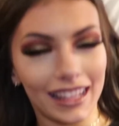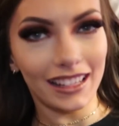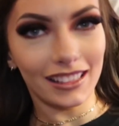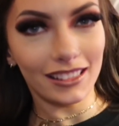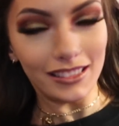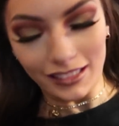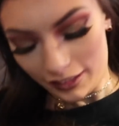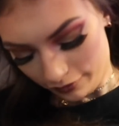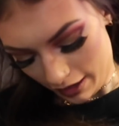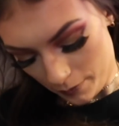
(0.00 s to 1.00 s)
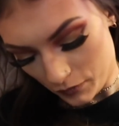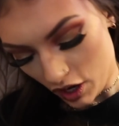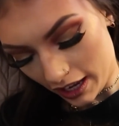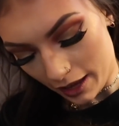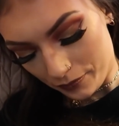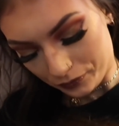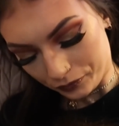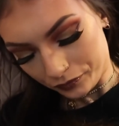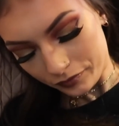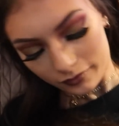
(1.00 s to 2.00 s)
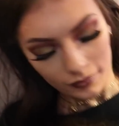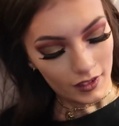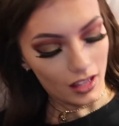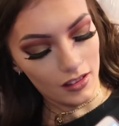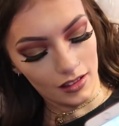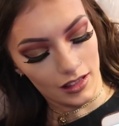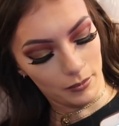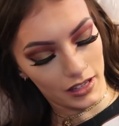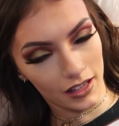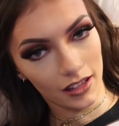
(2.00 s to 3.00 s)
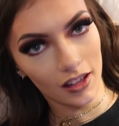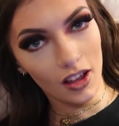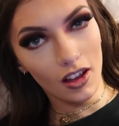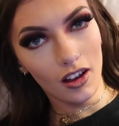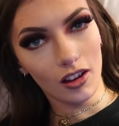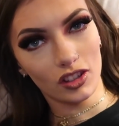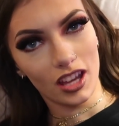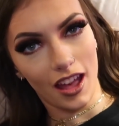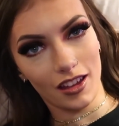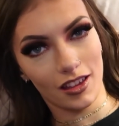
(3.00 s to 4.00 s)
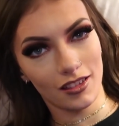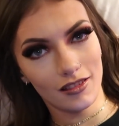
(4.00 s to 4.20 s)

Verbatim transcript: I needed to sneeze. Right, okay. Let me check.